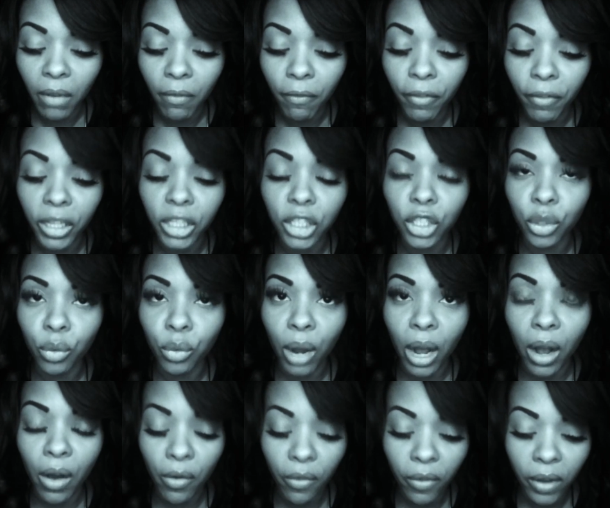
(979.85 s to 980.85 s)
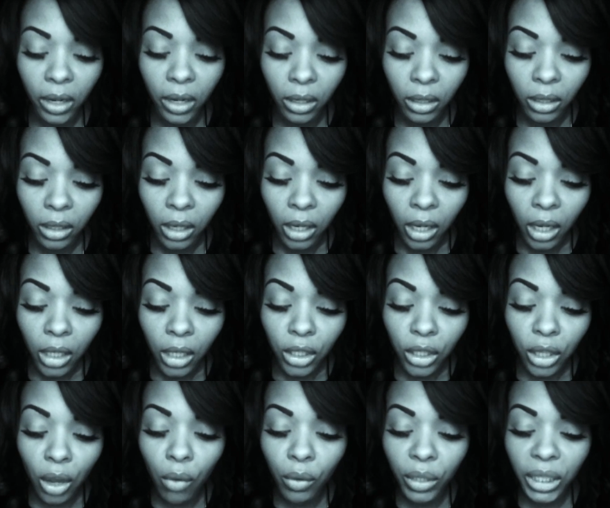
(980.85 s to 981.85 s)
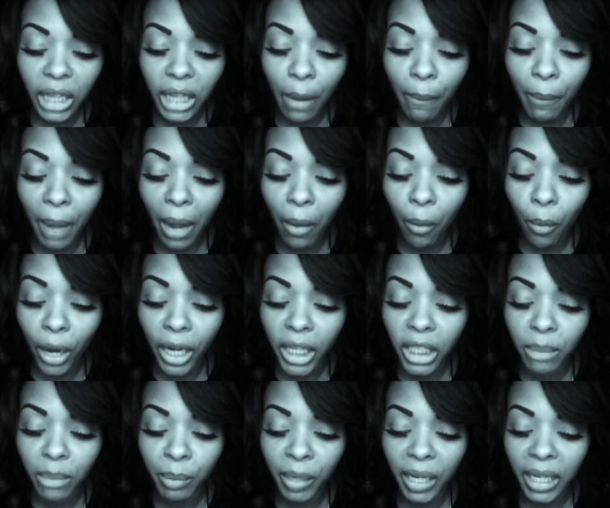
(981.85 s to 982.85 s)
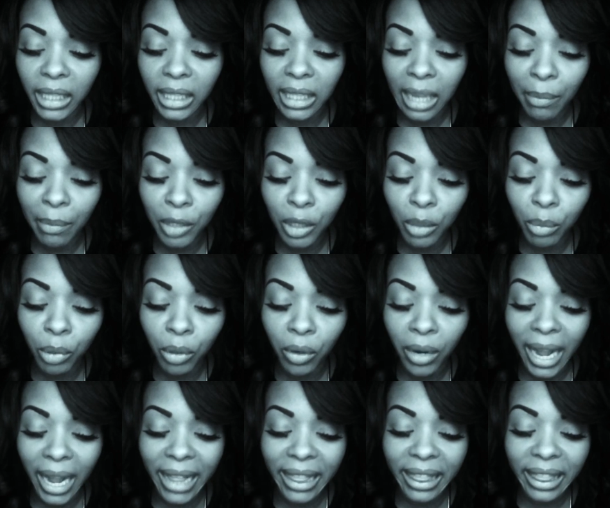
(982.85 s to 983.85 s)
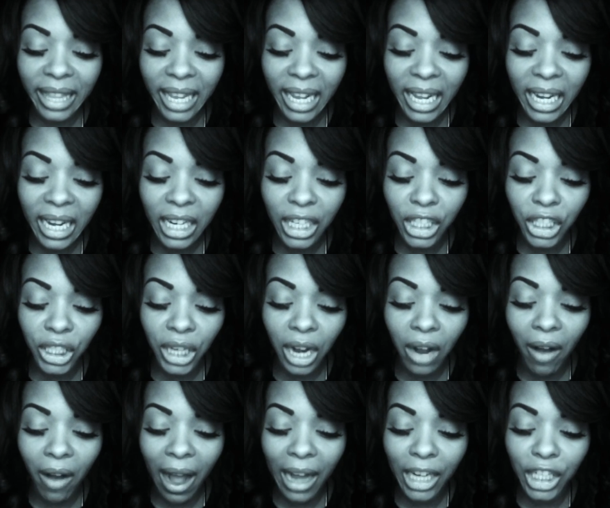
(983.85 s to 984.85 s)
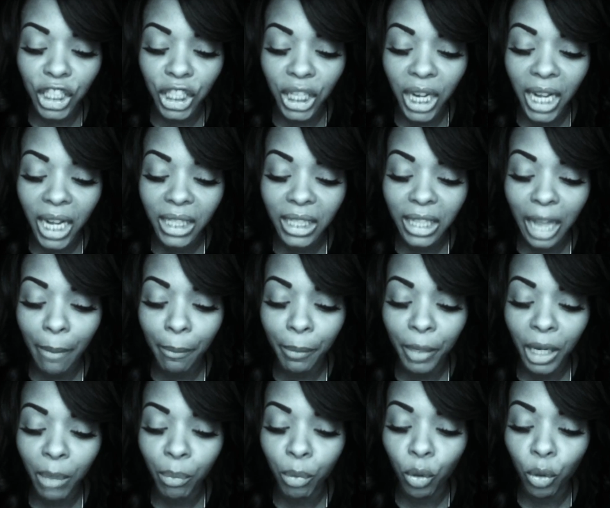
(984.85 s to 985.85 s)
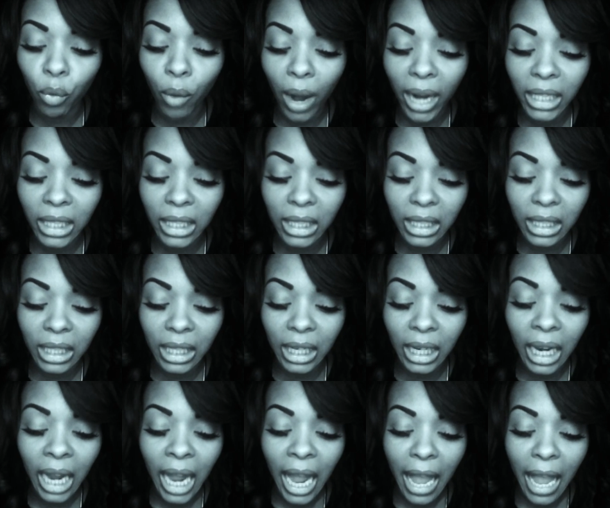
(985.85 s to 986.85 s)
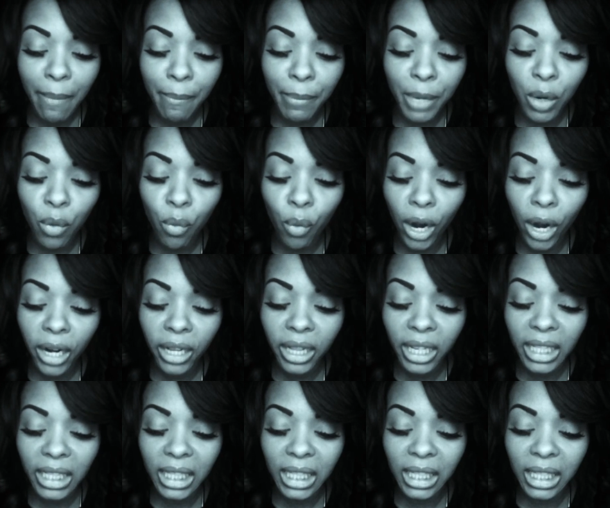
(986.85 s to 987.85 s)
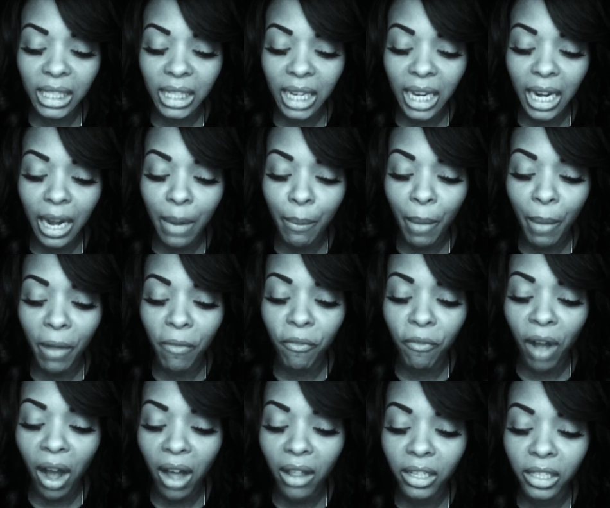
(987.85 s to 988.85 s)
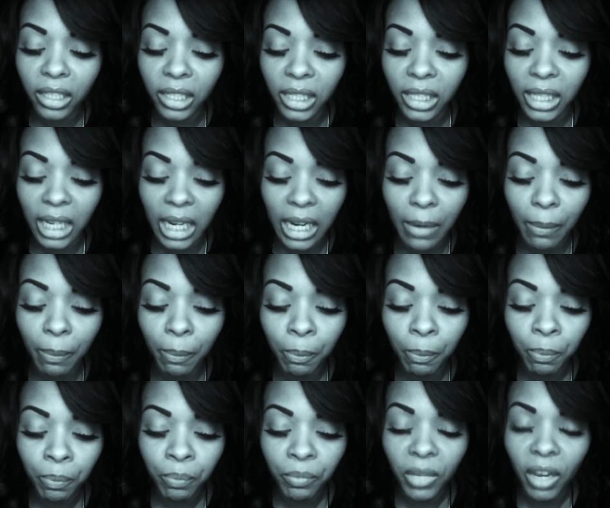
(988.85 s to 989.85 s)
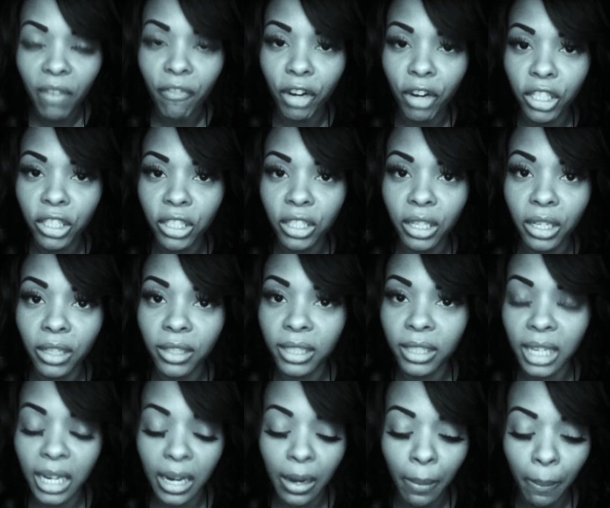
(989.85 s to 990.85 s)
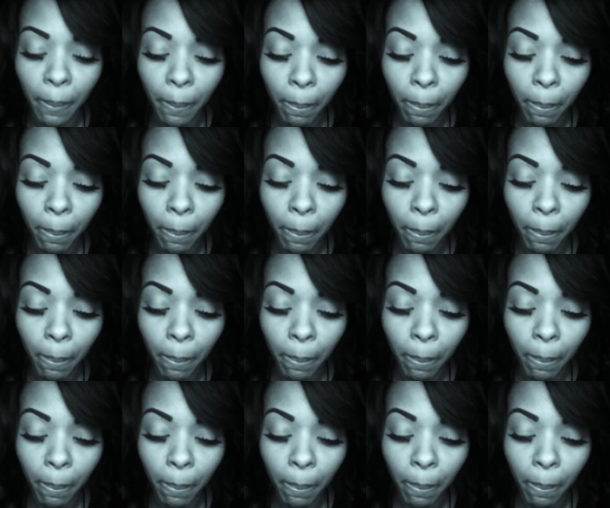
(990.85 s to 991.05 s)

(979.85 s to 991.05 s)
Verse 12. So shall my works be acceptable, and then shall I judge thy people righteously, and be worthy to sit in my Father's seat. Verse 13.